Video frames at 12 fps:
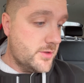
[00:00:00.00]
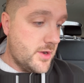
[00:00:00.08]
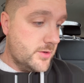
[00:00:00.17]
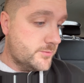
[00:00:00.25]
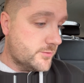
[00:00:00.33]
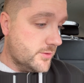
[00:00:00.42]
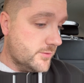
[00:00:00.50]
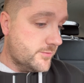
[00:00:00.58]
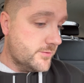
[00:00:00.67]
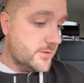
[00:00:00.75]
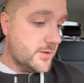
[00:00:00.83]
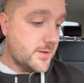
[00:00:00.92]
your home stuff.
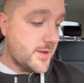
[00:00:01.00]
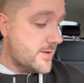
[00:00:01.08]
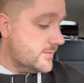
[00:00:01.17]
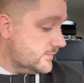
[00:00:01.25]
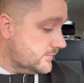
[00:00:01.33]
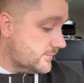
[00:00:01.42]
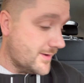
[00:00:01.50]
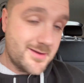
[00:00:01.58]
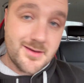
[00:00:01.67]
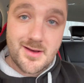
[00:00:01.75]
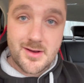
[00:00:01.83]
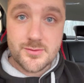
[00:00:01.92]
Again, thank
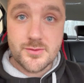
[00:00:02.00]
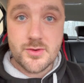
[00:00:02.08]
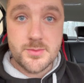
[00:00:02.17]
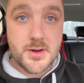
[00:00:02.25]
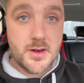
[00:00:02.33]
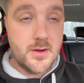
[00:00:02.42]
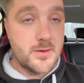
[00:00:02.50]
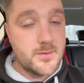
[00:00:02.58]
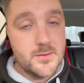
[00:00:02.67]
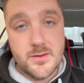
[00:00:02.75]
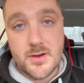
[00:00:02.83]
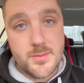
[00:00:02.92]
you guys for coming along.
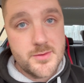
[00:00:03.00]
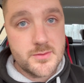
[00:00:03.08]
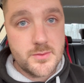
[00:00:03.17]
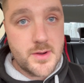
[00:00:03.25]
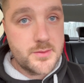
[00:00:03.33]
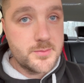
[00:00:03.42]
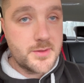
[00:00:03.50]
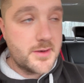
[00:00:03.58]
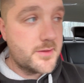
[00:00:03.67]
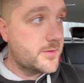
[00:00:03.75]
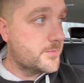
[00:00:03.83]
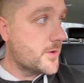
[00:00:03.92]
Comments are welcome down
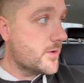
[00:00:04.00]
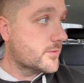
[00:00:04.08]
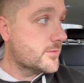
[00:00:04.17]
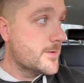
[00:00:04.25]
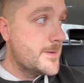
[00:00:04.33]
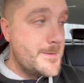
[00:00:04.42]
in the box.